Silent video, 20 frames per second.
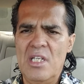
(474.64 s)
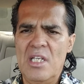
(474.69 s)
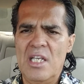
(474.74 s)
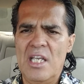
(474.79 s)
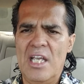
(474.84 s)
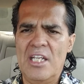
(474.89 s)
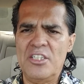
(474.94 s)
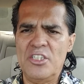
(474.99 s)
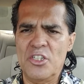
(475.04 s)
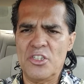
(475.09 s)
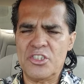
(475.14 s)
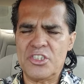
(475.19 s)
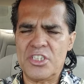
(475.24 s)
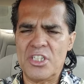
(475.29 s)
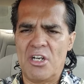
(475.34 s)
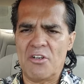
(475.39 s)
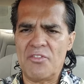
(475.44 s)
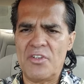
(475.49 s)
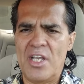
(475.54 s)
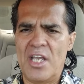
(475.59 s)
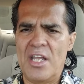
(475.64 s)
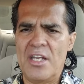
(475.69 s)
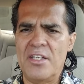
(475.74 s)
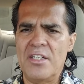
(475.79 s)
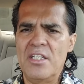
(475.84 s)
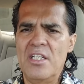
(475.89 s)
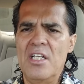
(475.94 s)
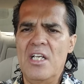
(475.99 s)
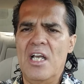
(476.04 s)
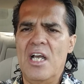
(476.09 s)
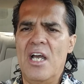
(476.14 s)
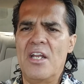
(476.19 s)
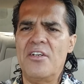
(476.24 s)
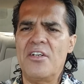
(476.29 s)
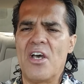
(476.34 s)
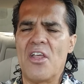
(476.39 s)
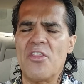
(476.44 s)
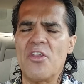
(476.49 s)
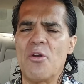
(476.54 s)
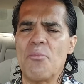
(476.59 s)
and yourself and
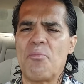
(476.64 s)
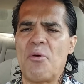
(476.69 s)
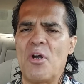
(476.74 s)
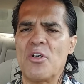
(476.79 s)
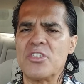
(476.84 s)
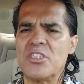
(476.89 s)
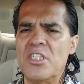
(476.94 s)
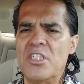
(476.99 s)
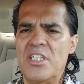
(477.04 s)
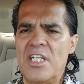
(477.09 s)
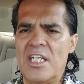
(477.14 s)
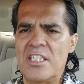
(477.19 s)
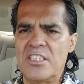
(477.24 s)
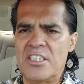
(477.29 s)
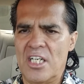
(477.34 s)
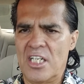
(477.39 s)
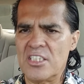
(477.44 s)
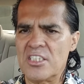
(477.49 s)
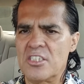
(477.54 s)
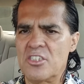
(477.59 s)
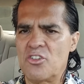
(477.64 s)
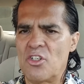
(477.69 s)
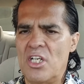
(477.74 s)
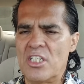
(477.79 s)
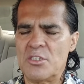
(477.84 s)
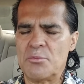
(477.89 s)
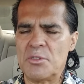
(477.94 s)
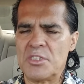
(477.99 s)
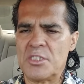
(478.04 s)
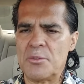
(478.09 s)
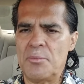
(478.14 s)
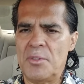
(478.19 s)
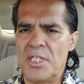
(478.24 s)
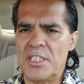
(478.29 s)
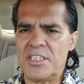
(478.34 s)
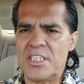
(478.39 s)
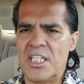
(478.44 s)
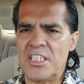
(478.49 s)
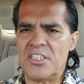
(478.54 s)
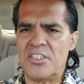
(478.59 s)
another person that does transmission
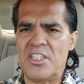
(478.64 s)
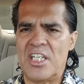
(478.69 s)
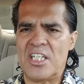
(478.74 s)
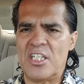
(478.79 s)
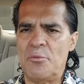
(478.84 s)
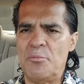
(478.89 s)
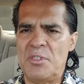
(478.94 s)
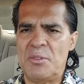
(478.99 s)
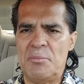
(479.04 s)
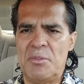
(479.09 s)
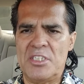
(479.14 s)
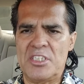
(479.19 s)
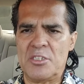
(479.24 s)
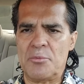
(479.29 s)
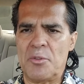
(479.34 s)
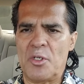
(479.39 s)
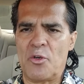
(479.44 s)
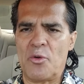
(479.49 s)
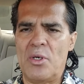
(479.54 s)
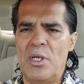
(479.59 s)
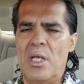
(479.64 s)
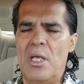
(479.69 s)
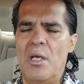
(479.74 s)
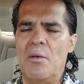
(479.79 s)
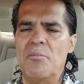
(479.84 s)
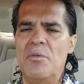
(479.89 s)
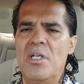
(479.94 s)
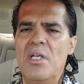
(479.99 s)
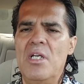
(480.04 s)
meditation. That could be Benjamin Creme,